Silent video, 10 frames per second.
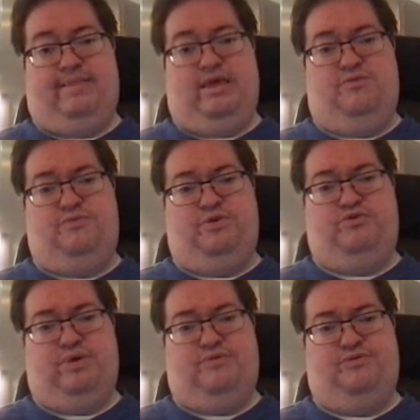if we
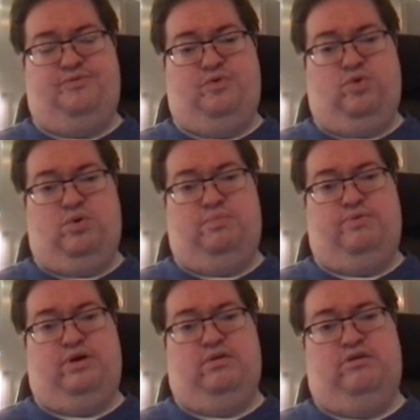transform the
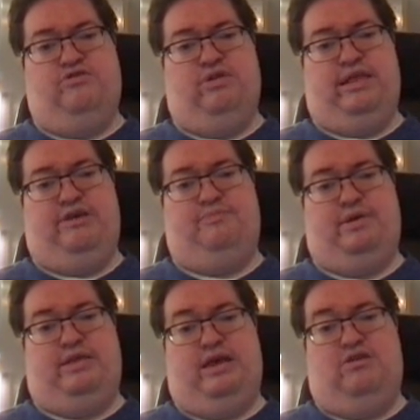conditional
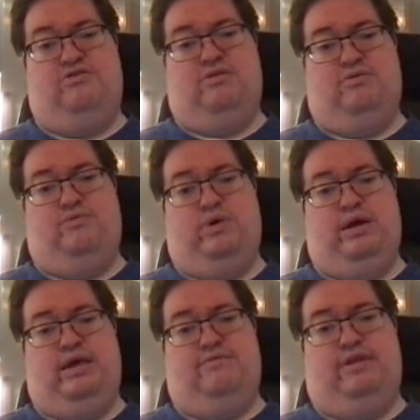expectation of y
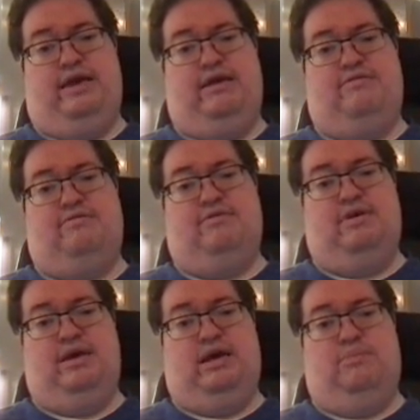given x
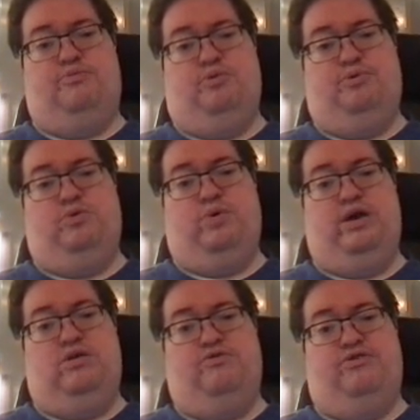in an appropriate way
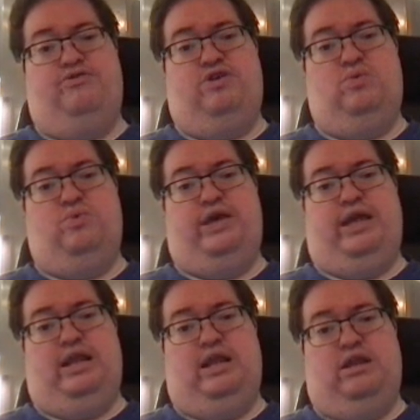using g, we get
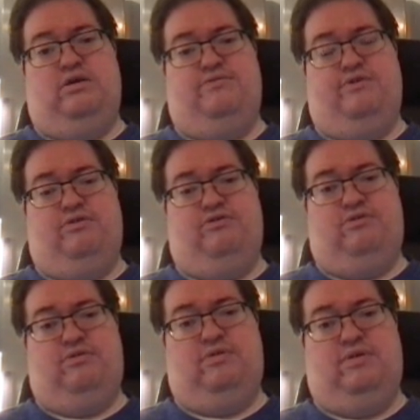a linear function.
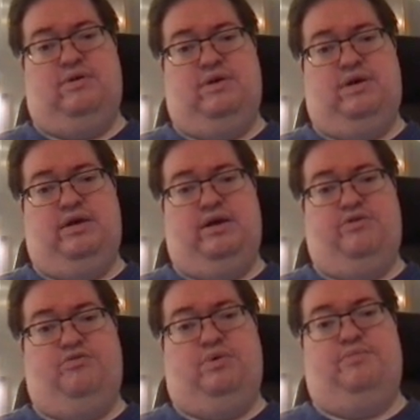
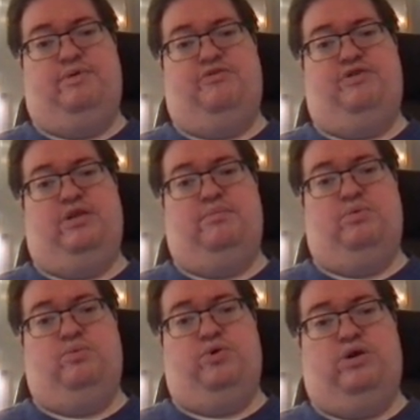So what we've basically been
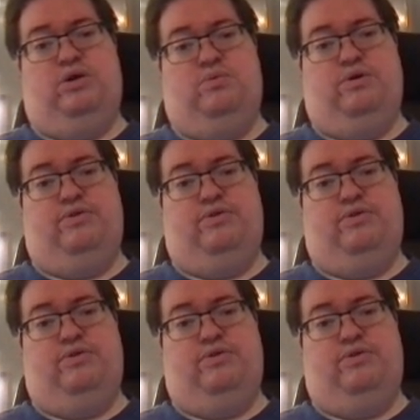working with